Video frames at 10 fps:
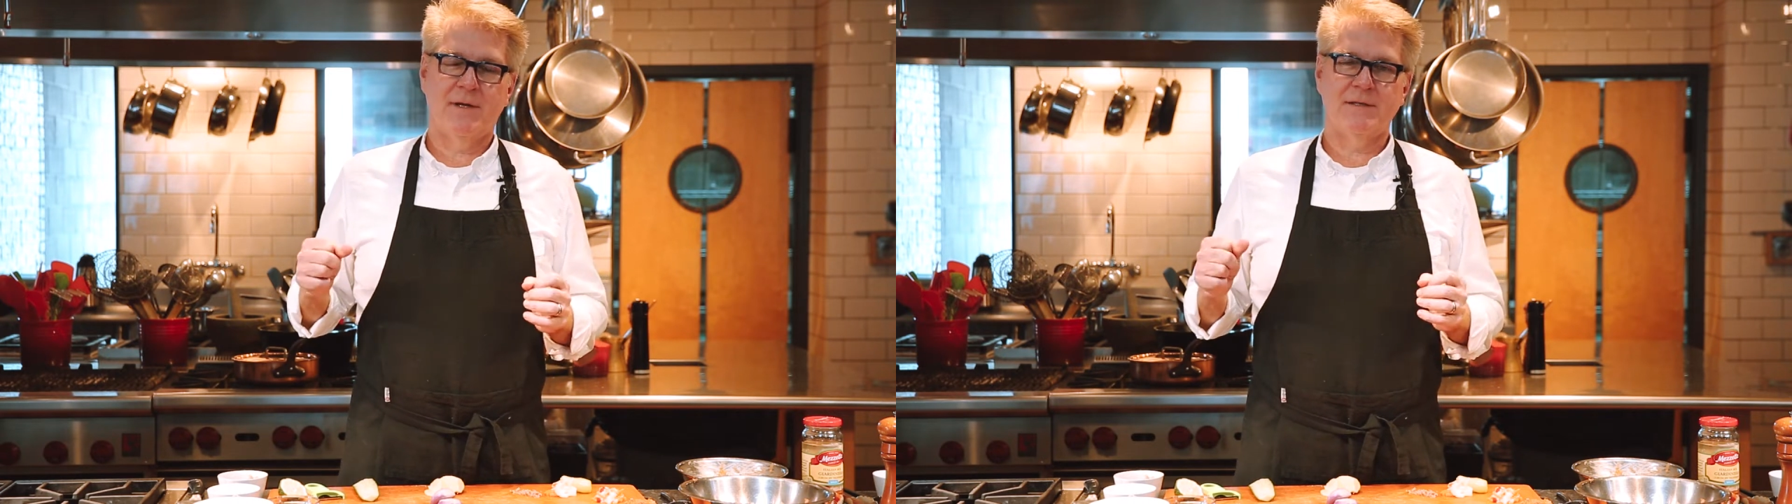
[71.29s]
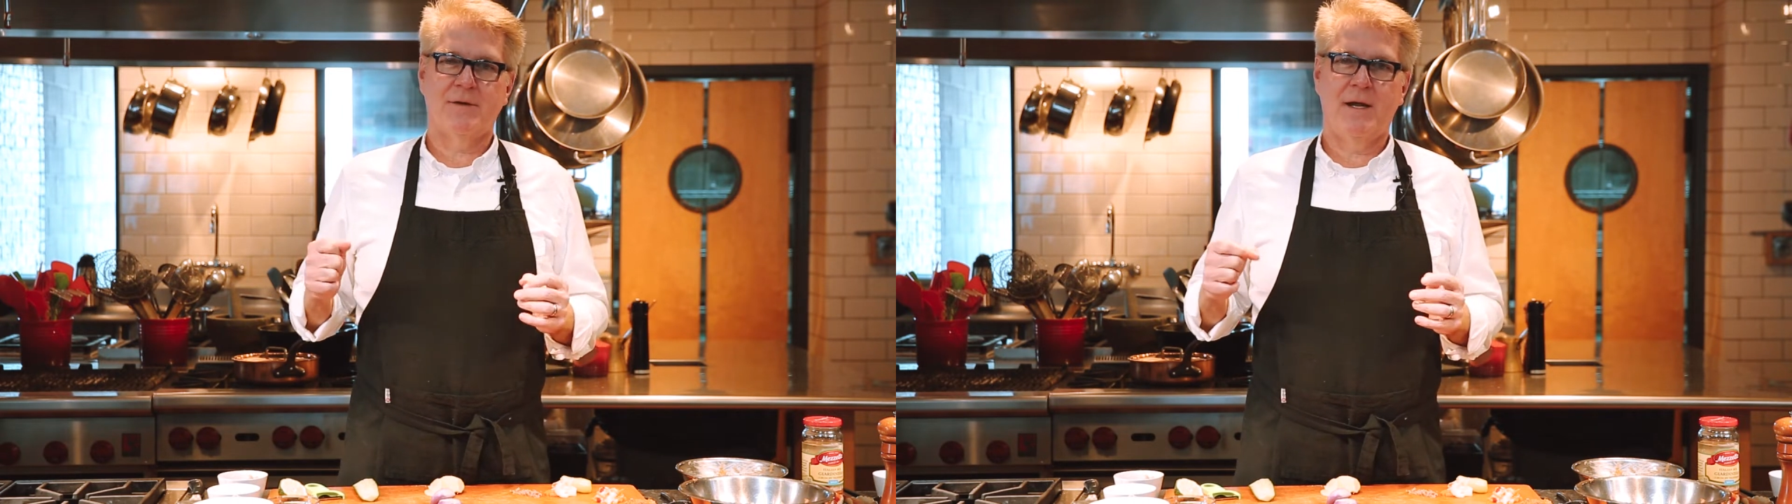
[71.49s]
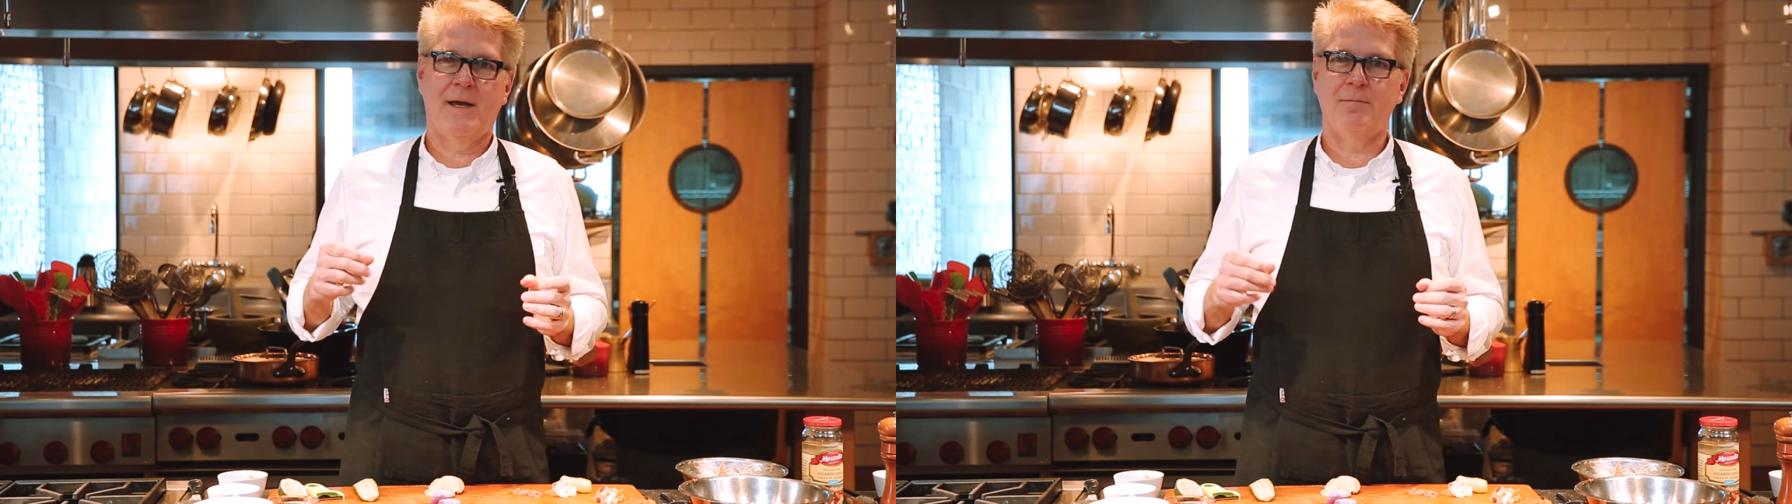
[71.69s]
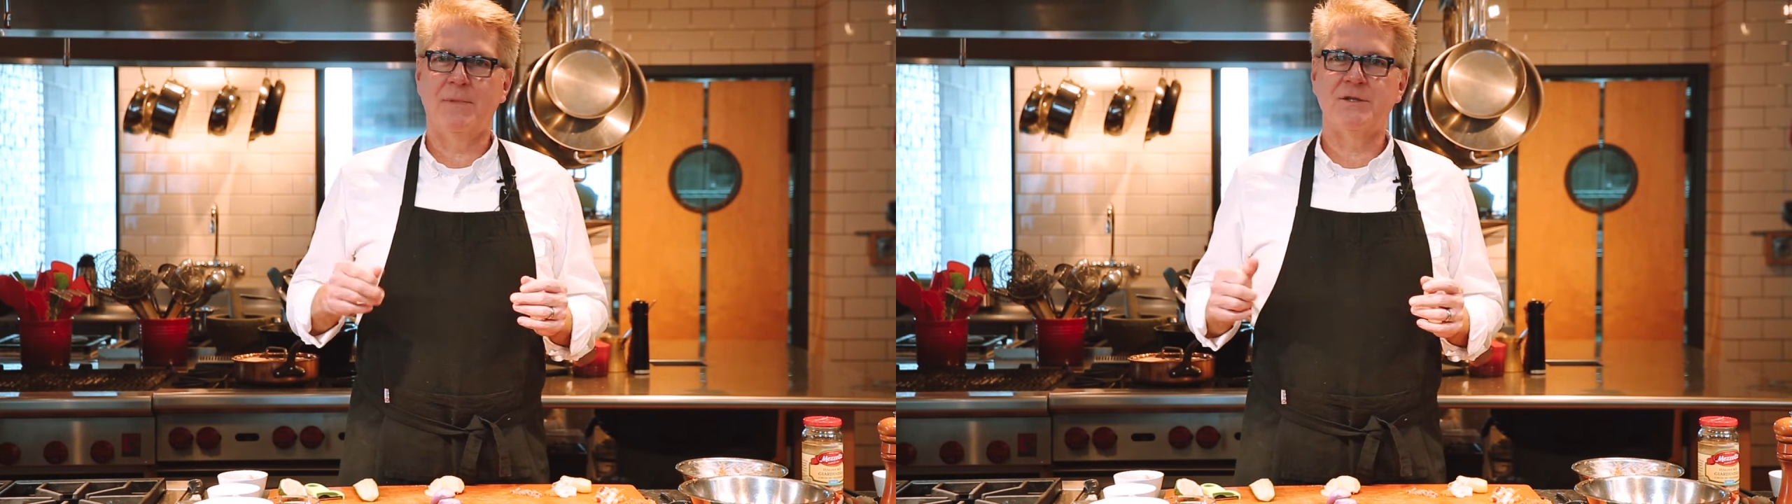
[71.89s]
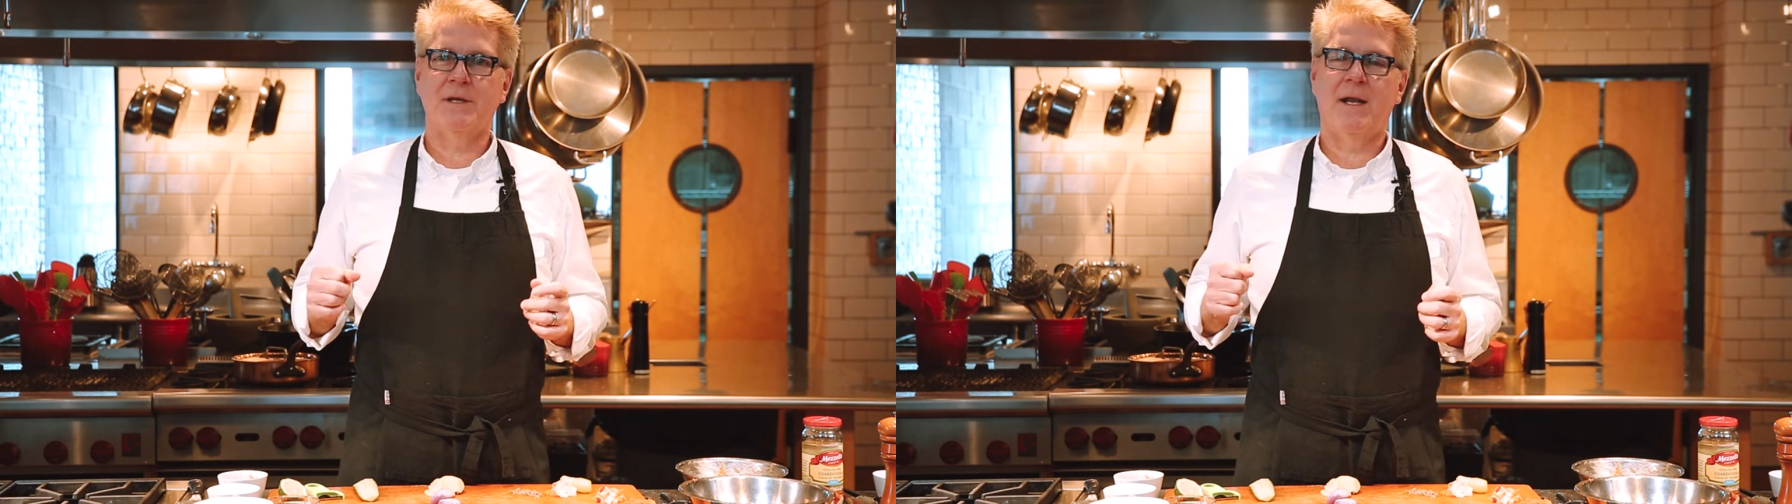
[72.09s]
restaurant on
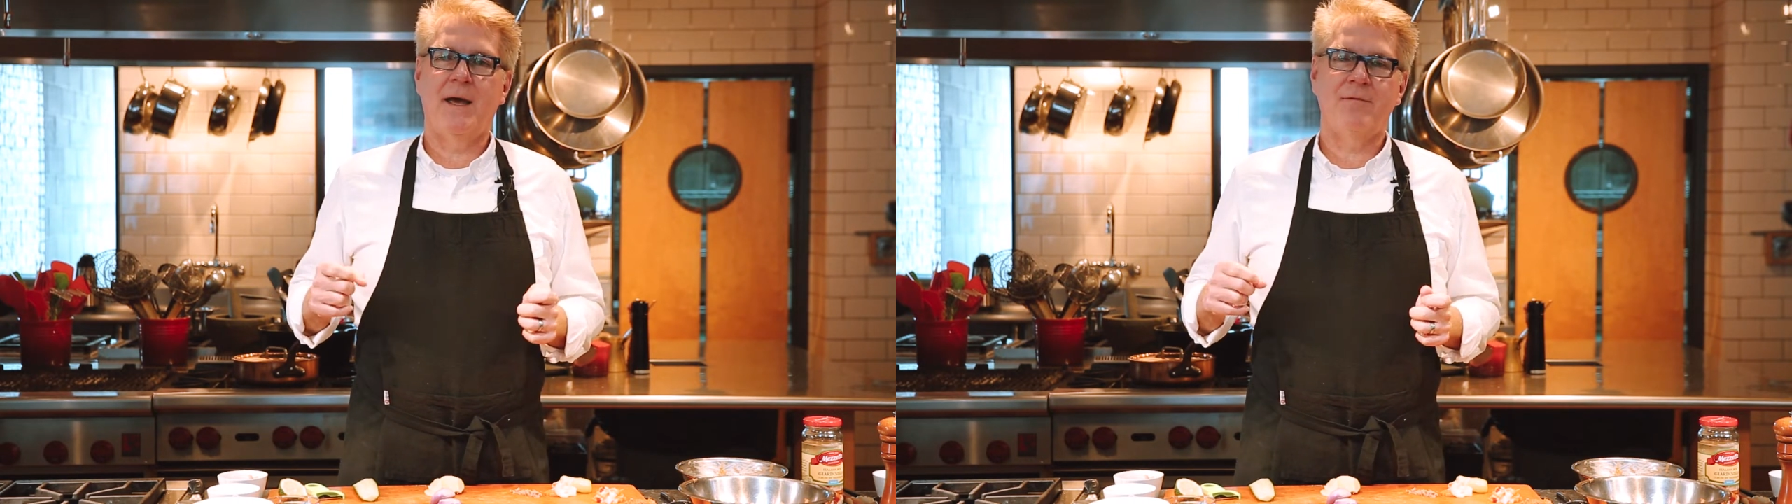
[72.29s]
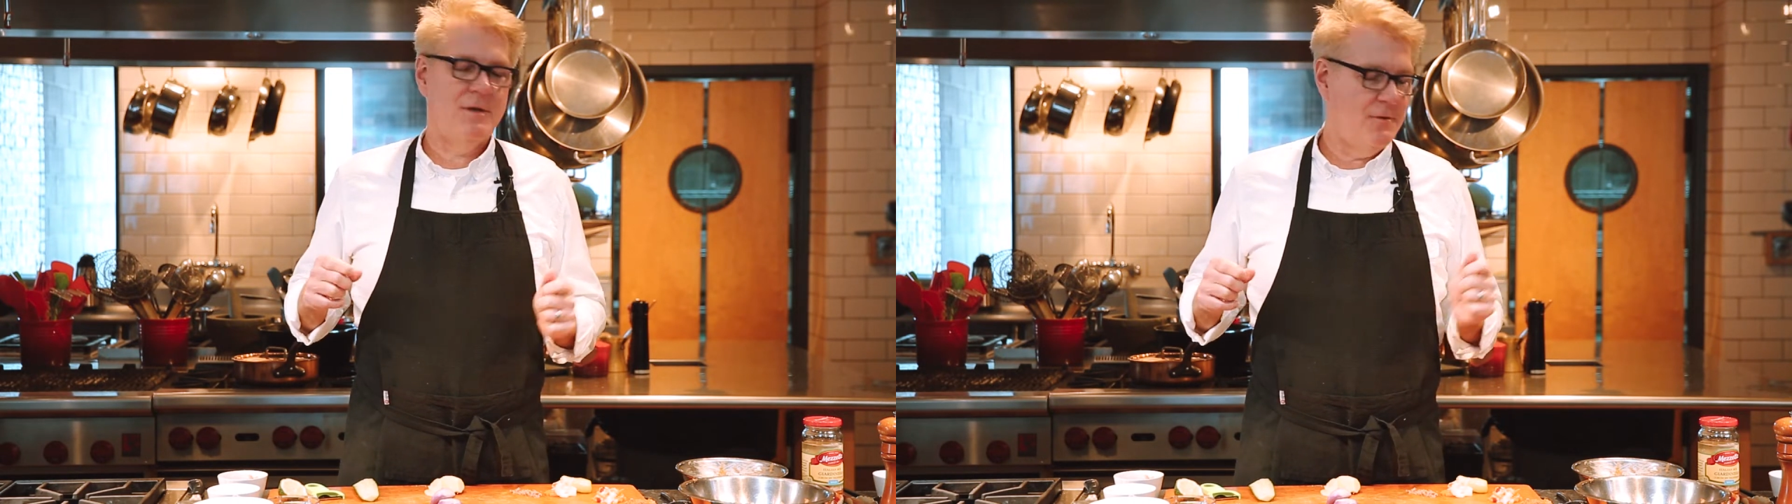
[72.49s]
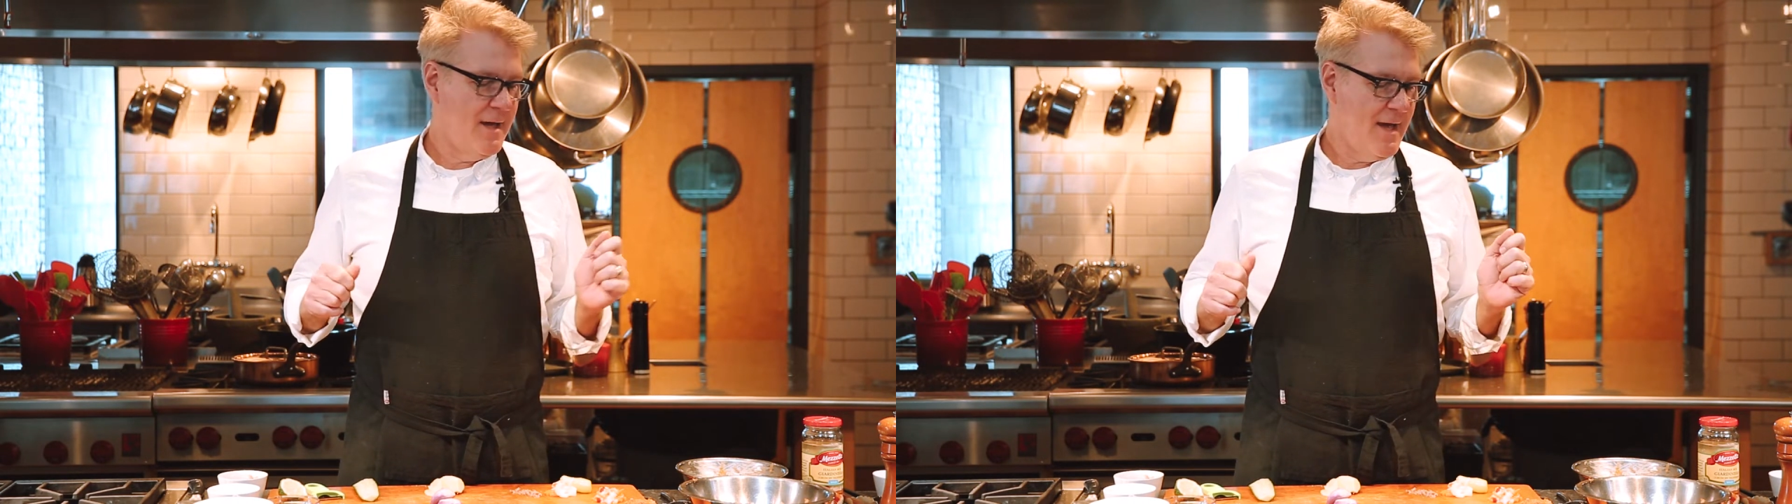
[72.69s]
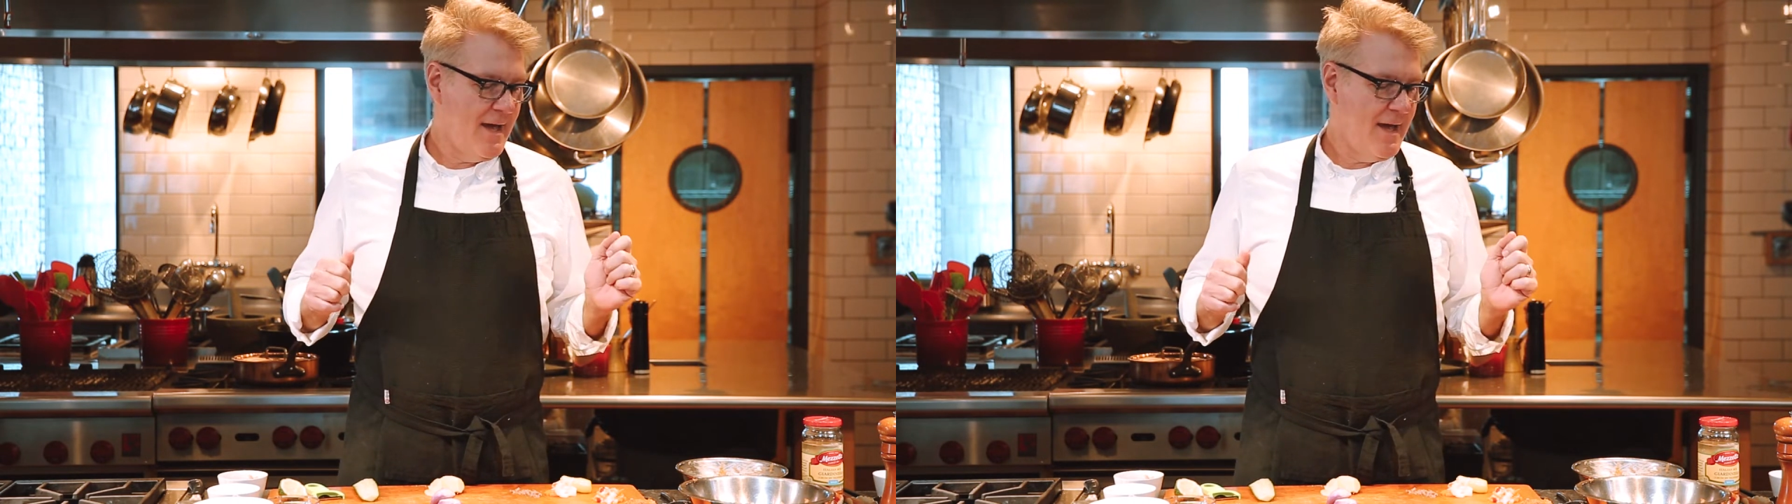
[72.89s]
Michigan Avenue,